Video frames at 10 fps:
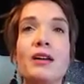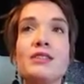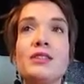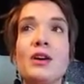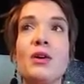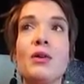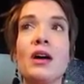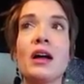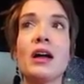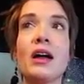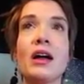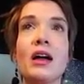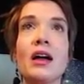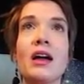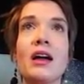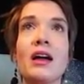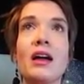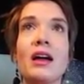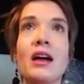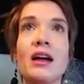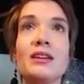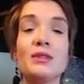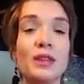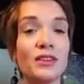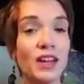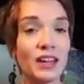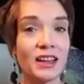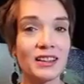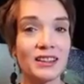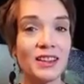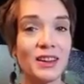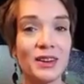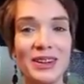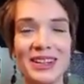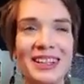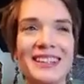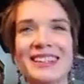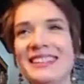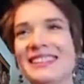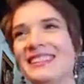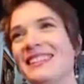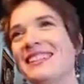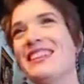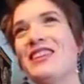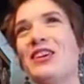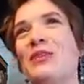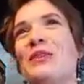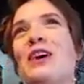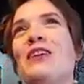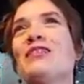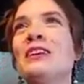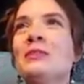so I do love Enya, though. Throwing me off.